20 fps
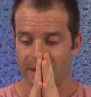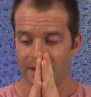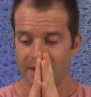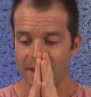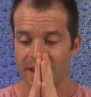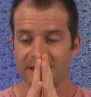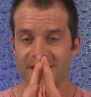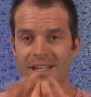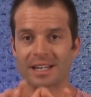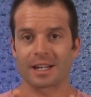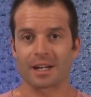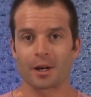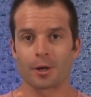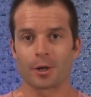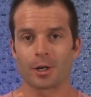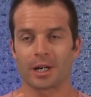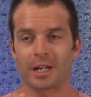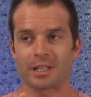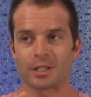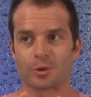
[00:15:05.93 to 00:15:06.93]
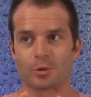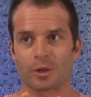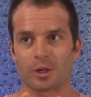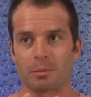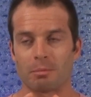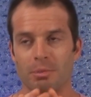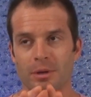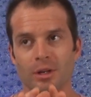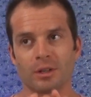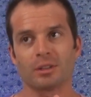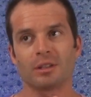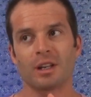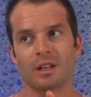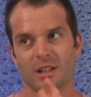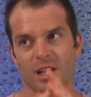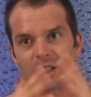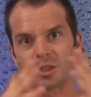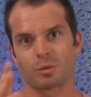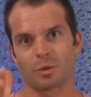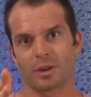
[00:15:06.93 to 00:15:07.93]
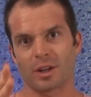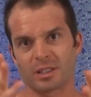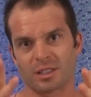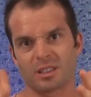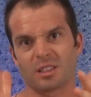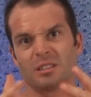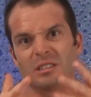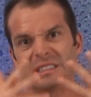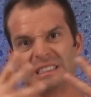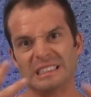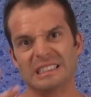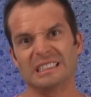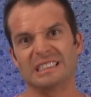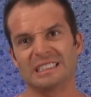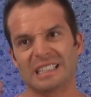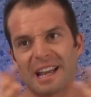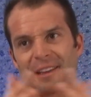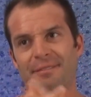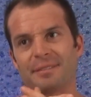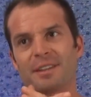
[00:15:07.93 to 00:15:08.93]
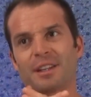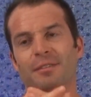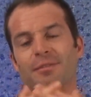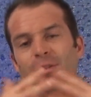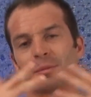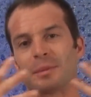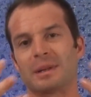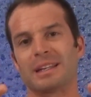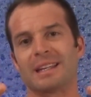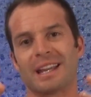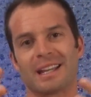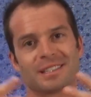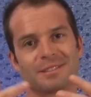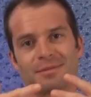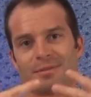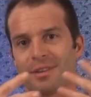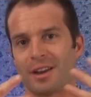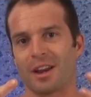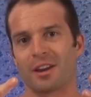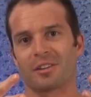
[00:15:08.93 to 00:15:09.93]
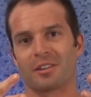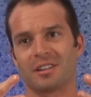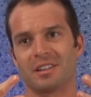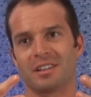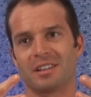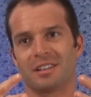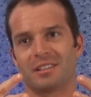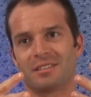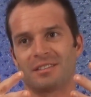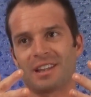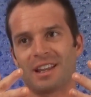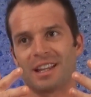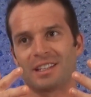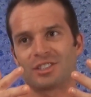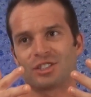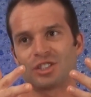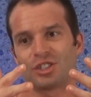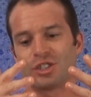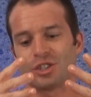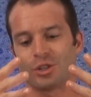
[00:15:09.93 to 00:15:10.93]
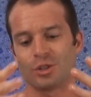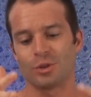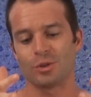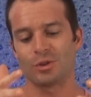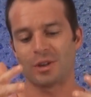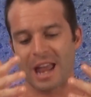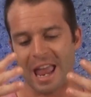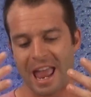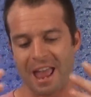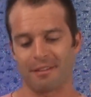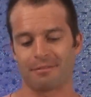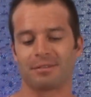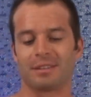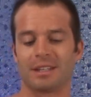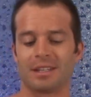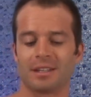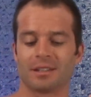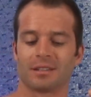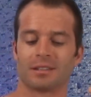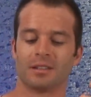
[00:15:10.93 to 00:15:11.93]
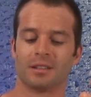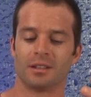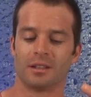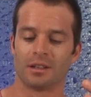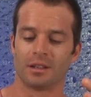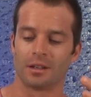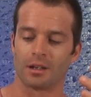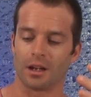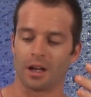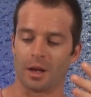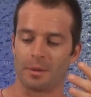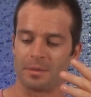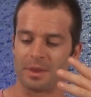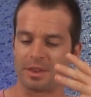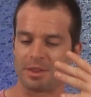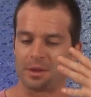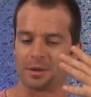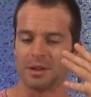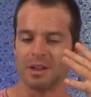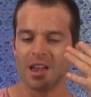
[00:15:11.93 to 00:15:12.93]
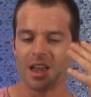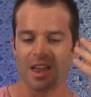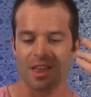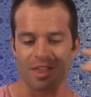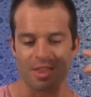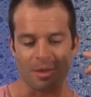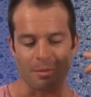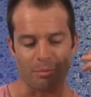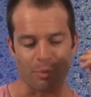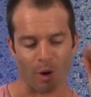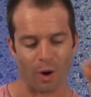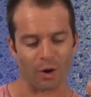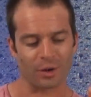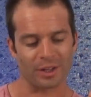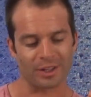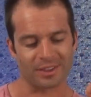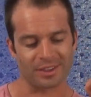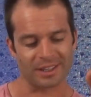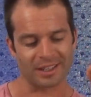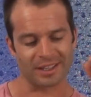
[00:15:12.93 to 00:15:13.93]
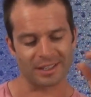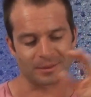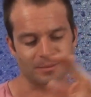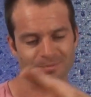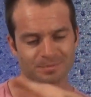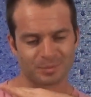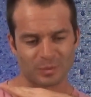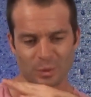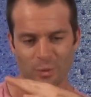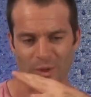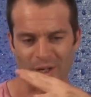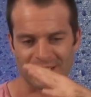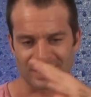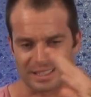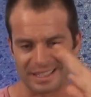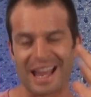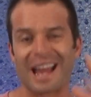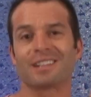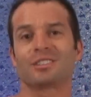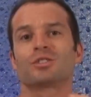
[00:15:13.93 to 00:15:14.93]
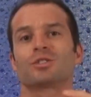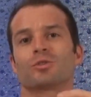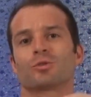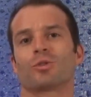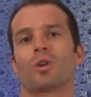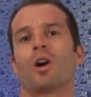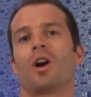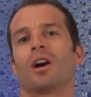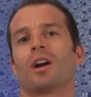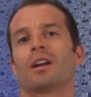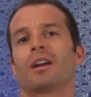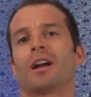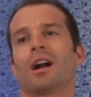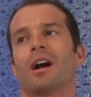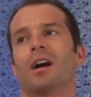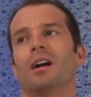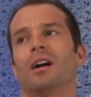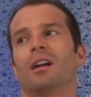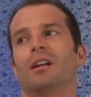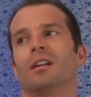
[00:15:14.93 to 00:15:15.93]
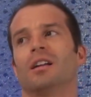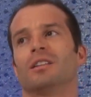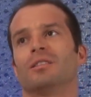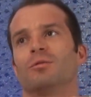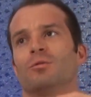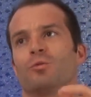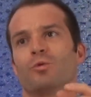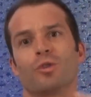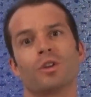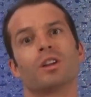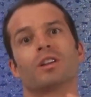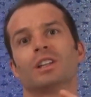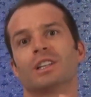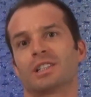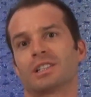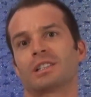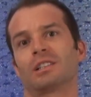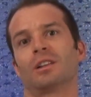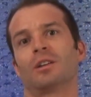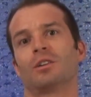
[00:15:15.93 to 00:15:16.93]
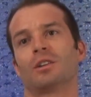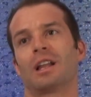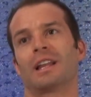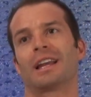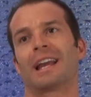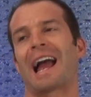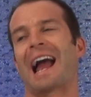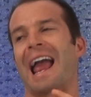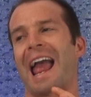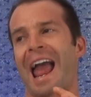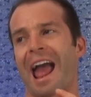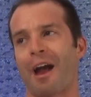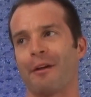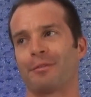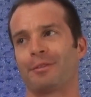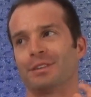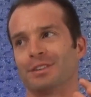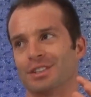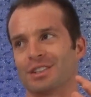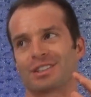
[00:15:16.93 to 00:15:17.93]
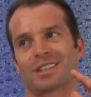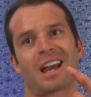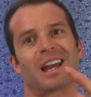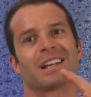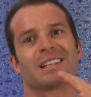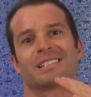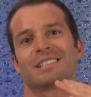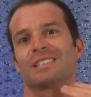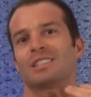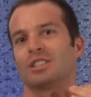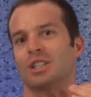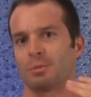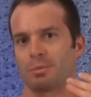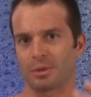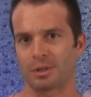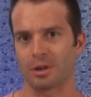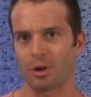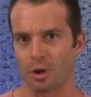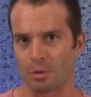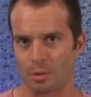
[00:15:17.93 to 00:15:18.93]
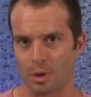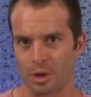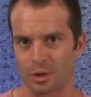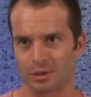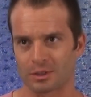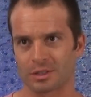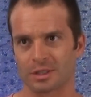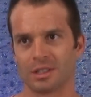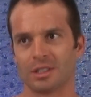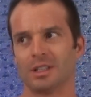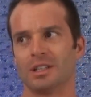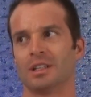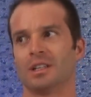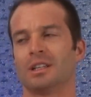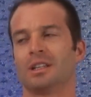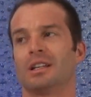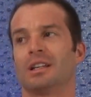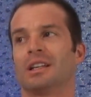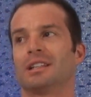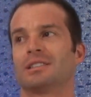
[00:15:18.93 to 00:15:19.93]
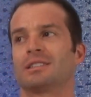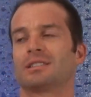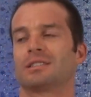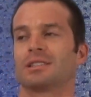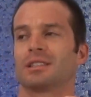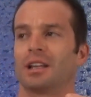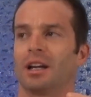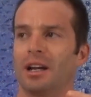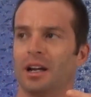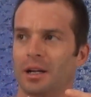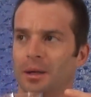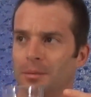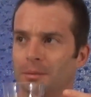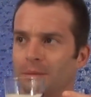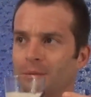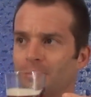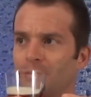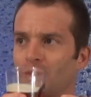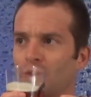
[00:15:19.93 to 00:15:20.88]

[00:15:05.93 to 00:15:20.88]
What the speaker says: Next category is drinkability, and that's where it gets a little. I feel like for me, it's too heavy. The barley thing, when it's that strong, it really slow. Like I have to just kind of sip it almost. It's I